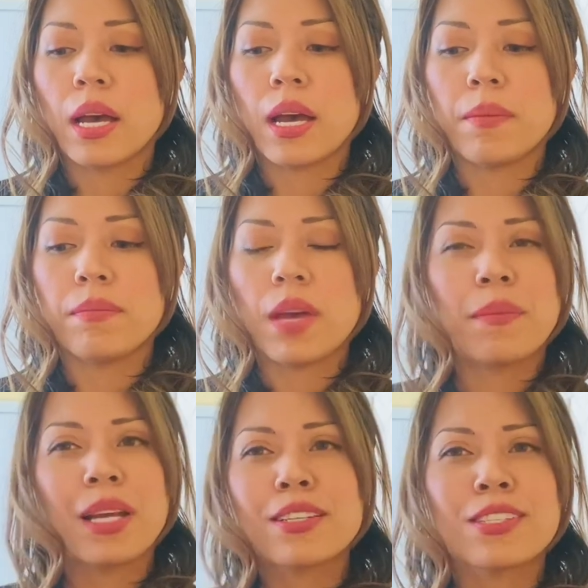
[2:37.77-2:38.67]
Um,
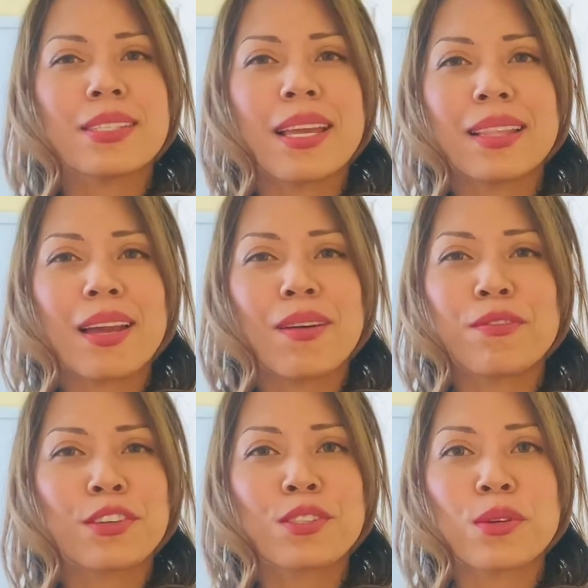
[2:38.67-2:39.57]
I'm not just saying that
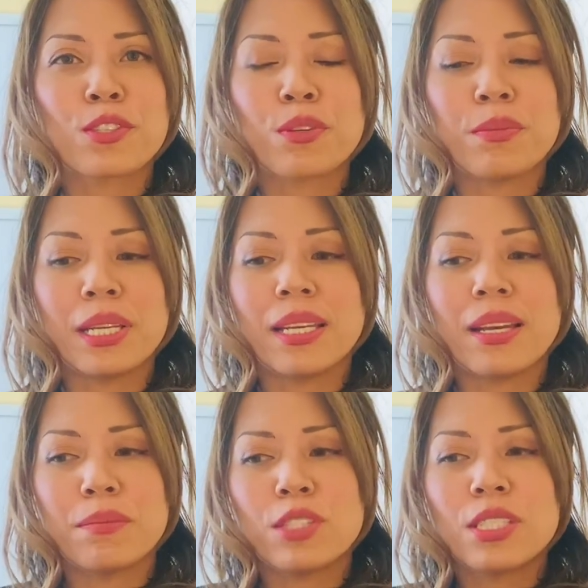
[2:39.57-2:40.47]
for social media.
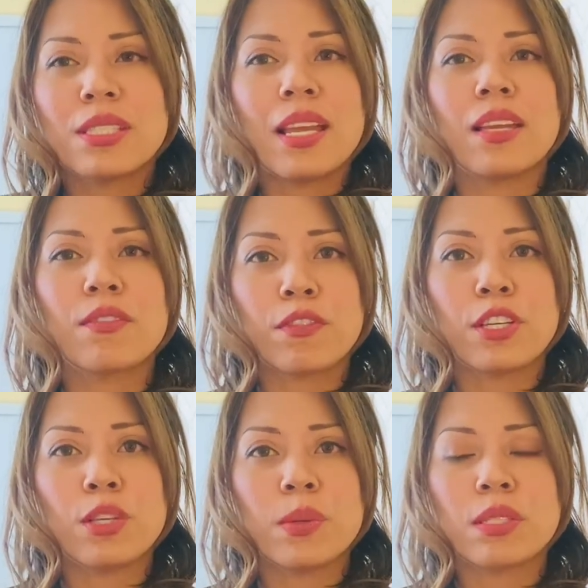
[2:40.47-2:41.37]
I'm just saying it for
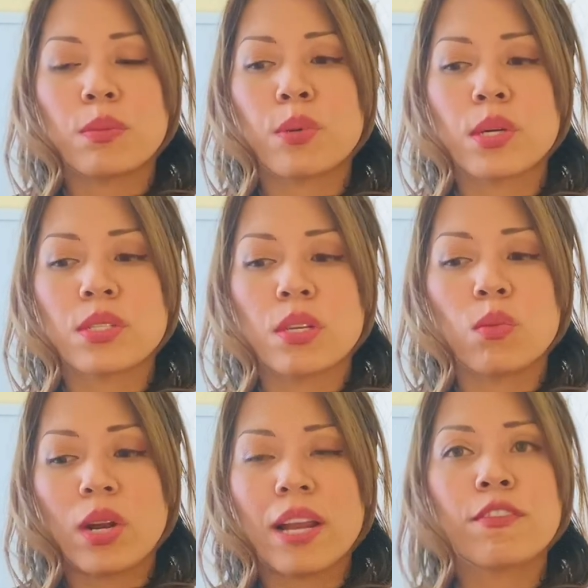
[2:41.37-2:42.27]
you as a person.
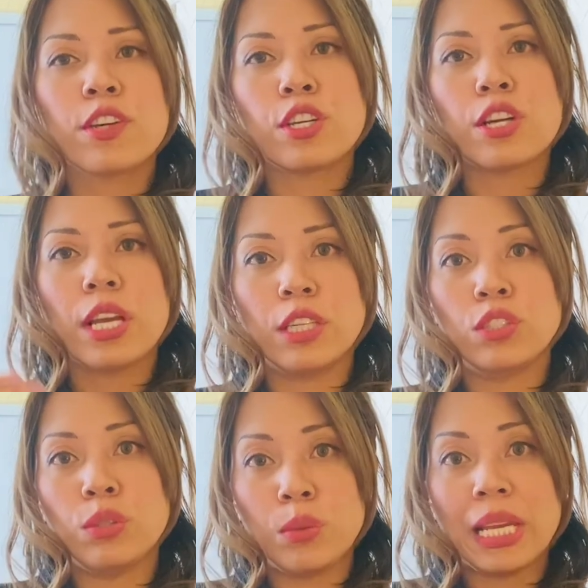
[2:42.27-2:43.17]
Whatever you're
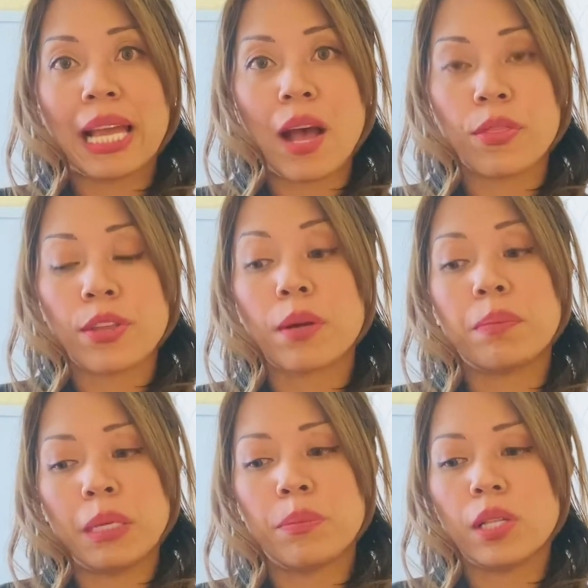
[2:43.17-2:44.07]
exuding out there,
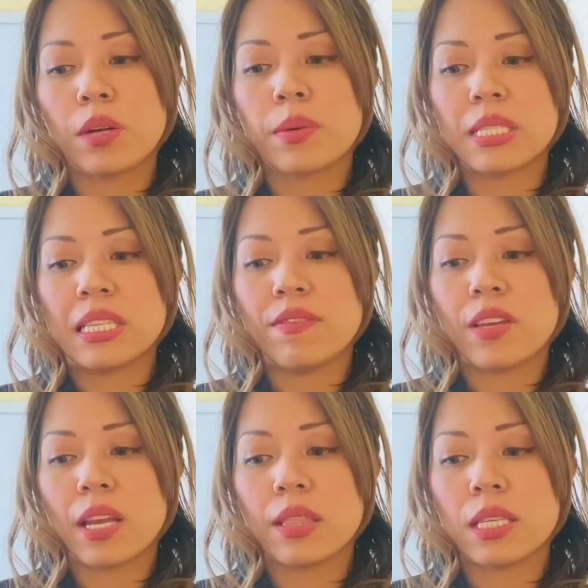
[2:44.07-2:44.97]
people are
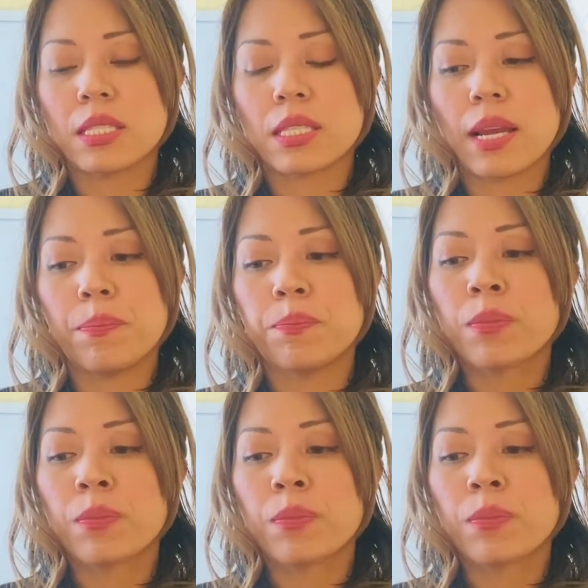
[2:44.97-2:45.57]
receiving at this time.